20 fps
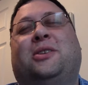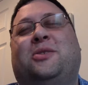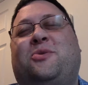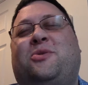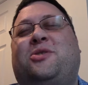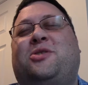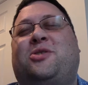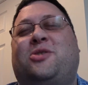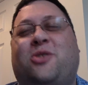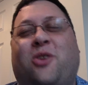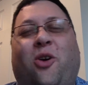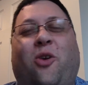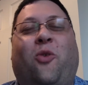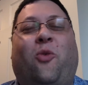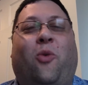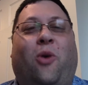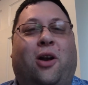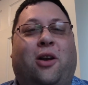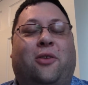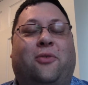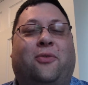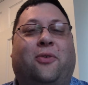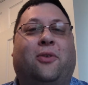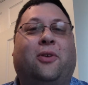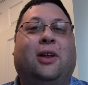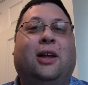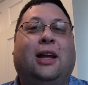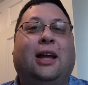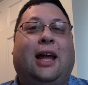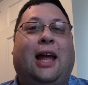so
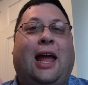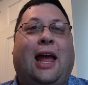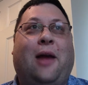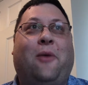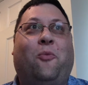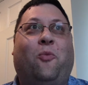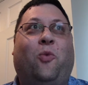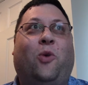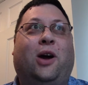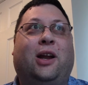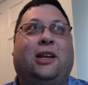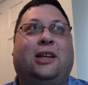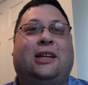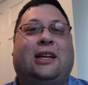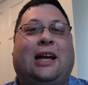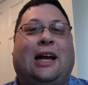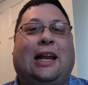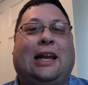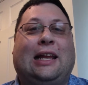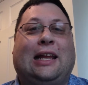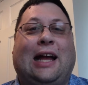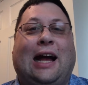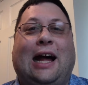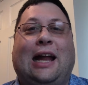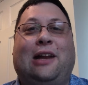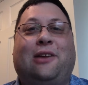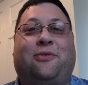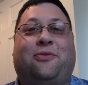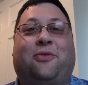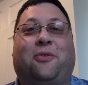wonderful, and what kind of
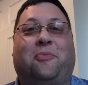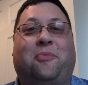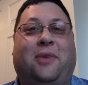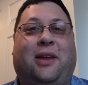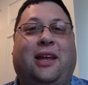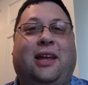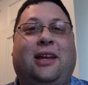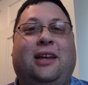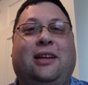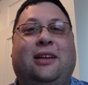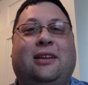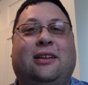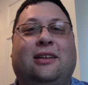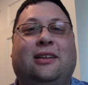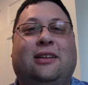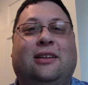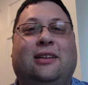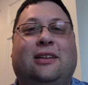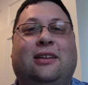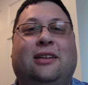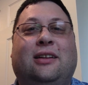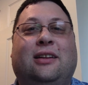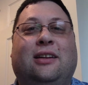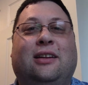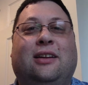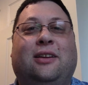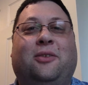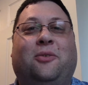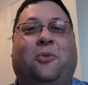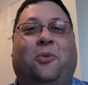got it for me
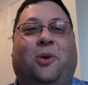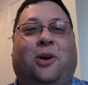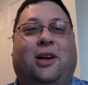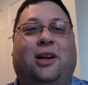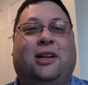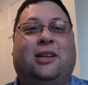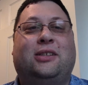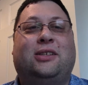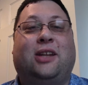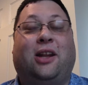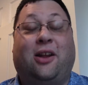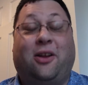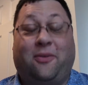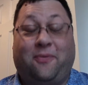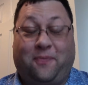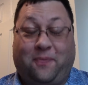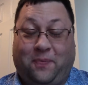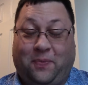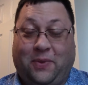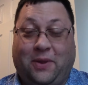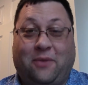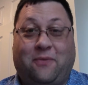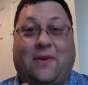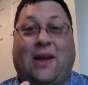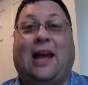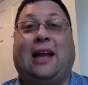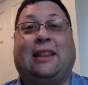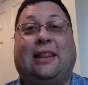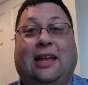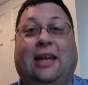was, the
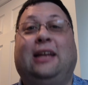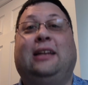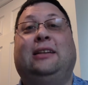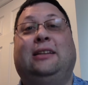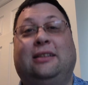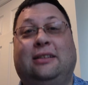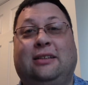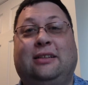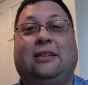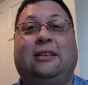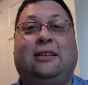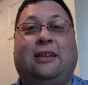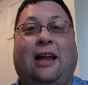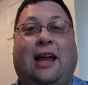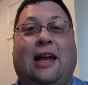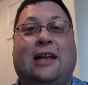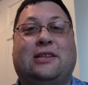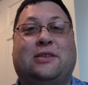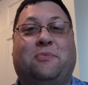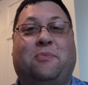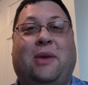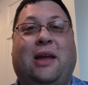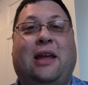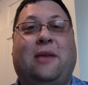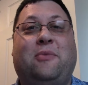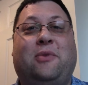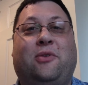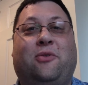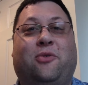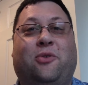fact that as a
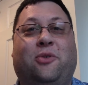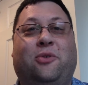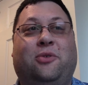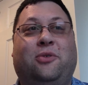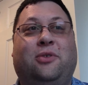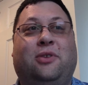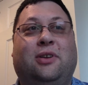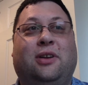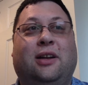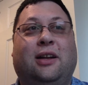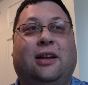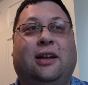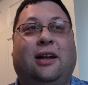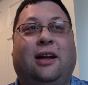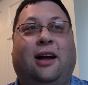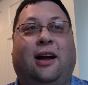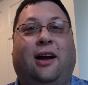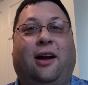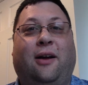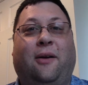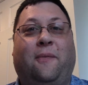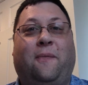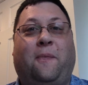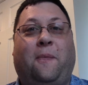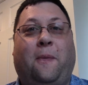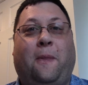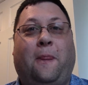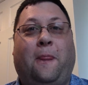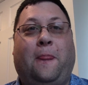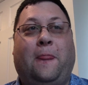baby Groot,
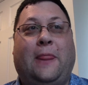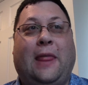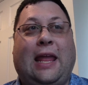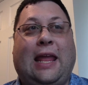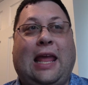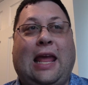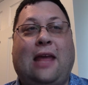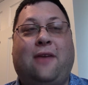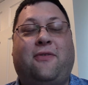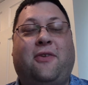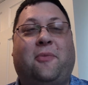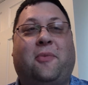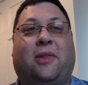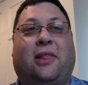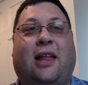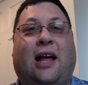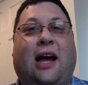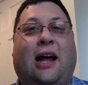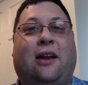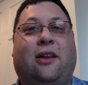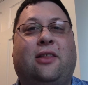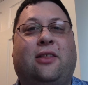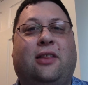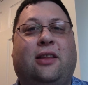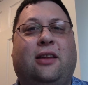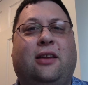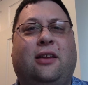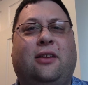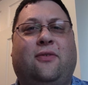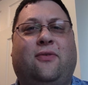they gave him a lot of
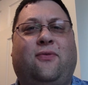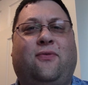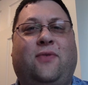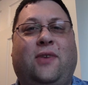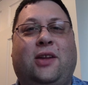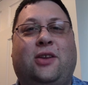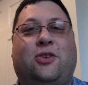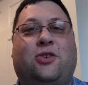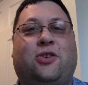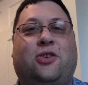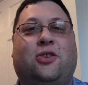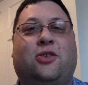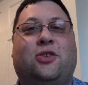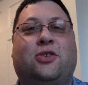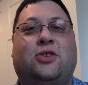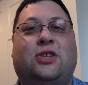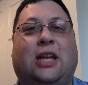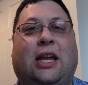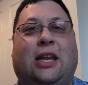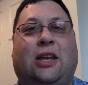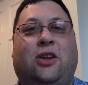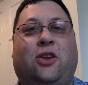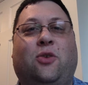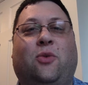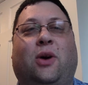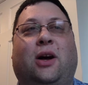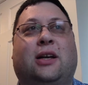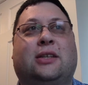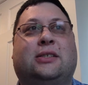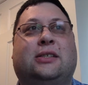the features and
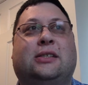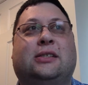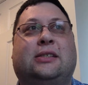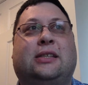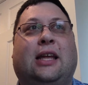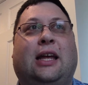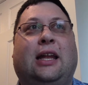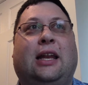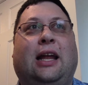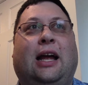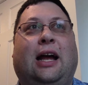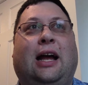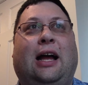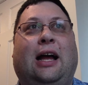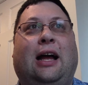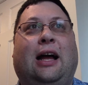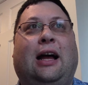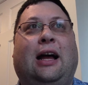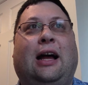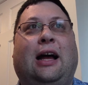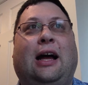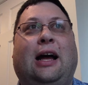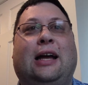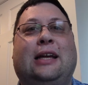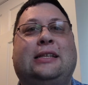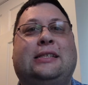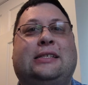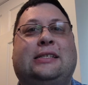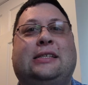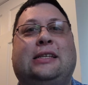nuances that
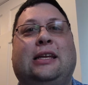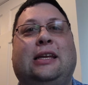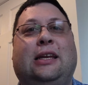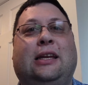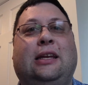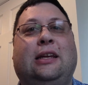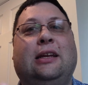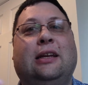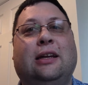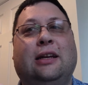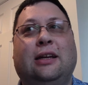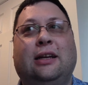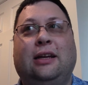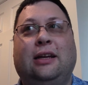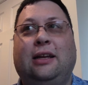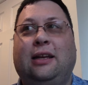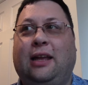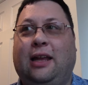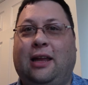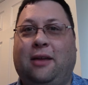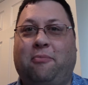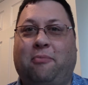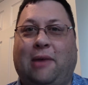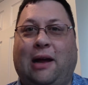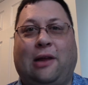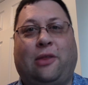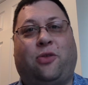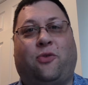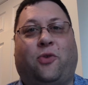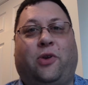I see in
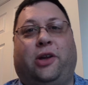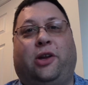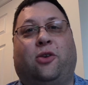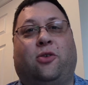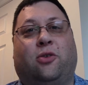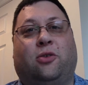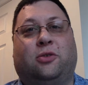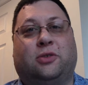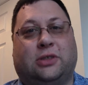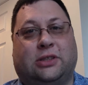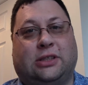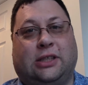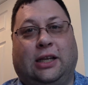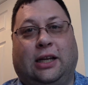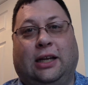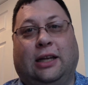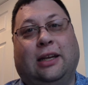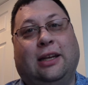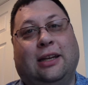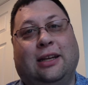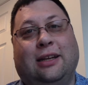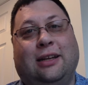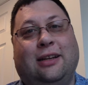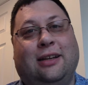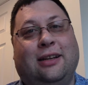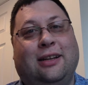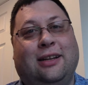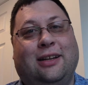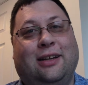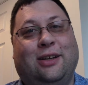my 3-year-old son.
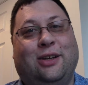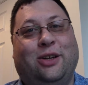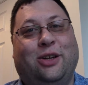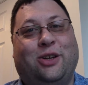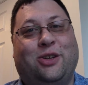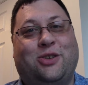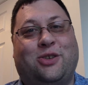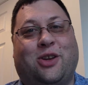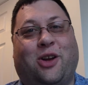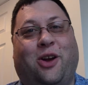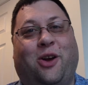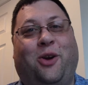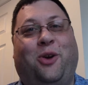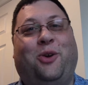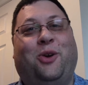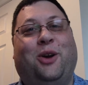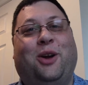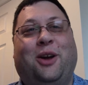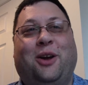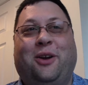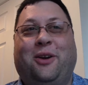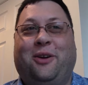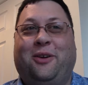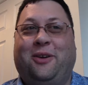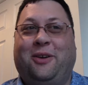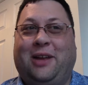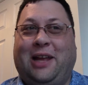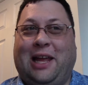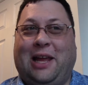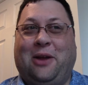So
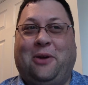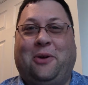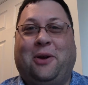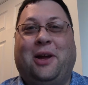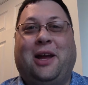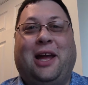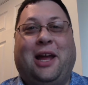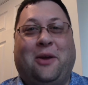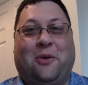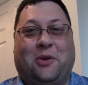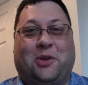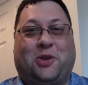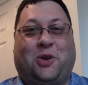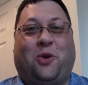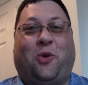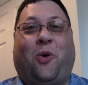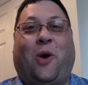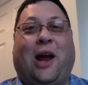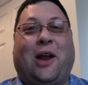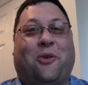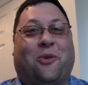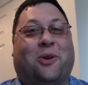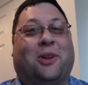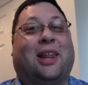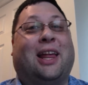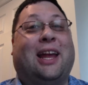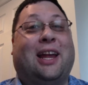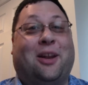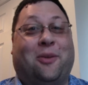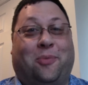it was quite
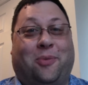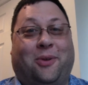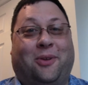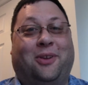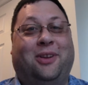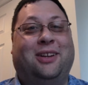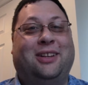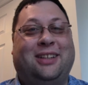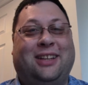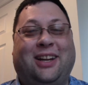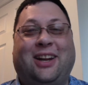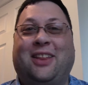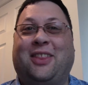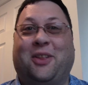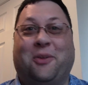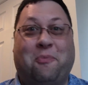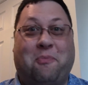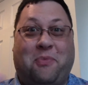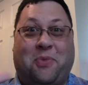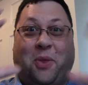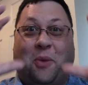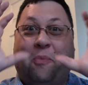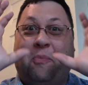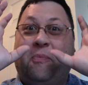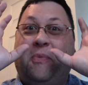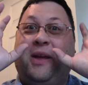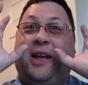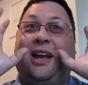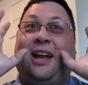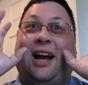relatable. The
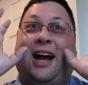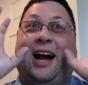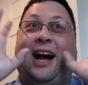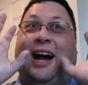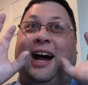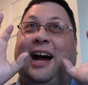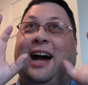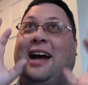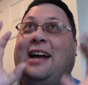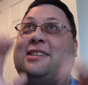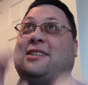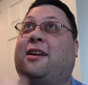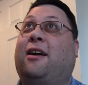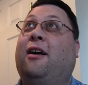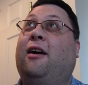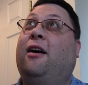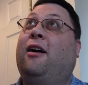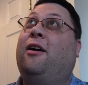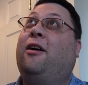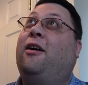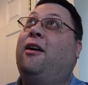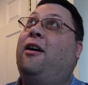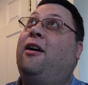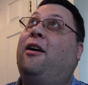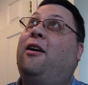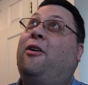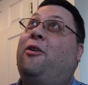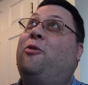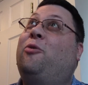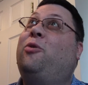big eyes,
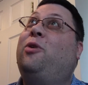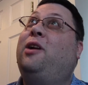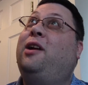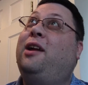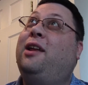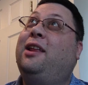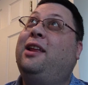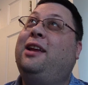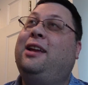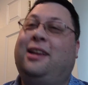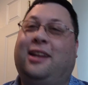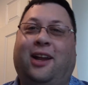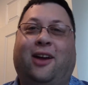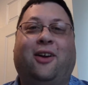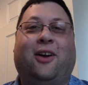really,